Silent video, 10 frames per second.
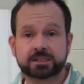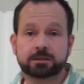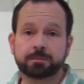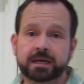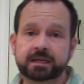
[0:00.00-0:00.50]

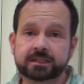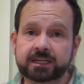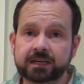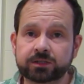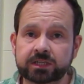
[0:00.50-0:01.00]
Okay, so the
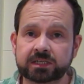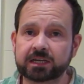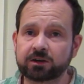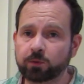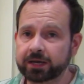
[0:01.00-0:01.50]
bacon's
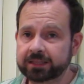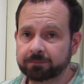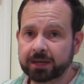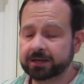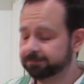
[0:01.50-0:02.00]
now sizzling
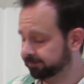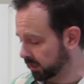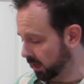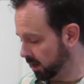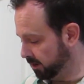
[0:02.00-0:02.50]
away in the
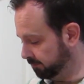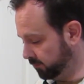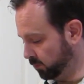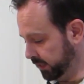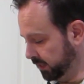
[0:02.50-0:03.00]
pan.
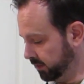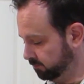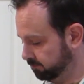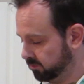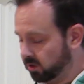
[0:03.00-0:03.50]

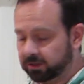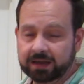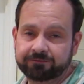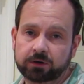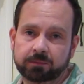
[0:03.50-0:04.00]
We're going to
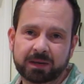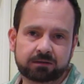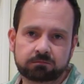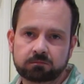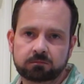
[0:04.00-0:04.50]
cook that
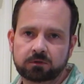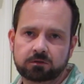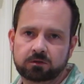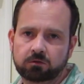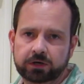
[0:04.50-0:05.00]
for about
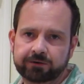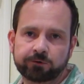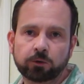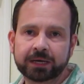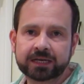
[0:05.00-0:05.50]

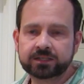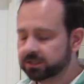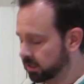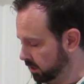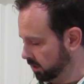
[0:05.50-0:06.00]
3 or 4
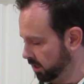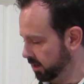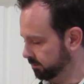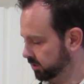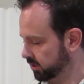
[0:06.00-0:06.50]
minutes,
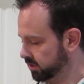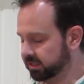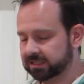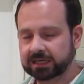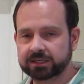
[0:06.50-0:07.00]

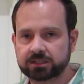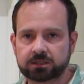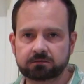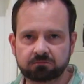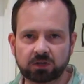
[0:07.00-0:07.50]
just
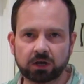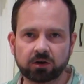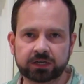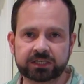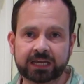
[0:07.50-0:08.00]
until it's
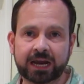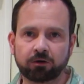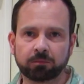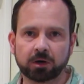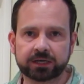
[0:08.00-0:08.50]

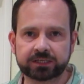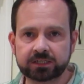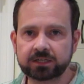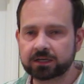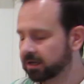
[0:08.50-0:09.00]
nice and
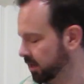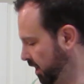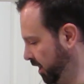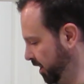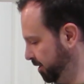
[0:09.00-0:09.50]
caramelised.
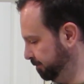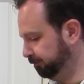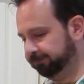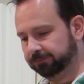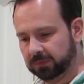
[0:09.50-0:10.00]

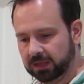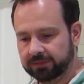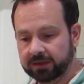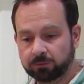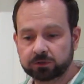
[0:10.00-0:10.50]

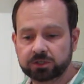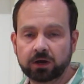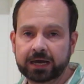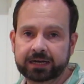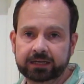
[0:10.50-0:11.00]
And
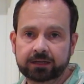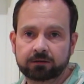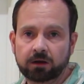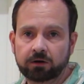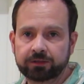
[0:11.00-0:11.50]
then we'll start
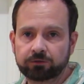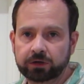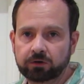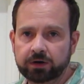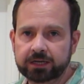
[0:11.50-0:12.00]
adding in
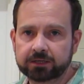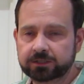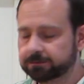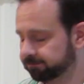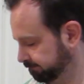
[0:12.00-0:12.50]
our other
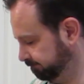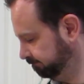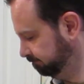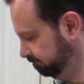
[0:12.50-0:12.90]
ingredients.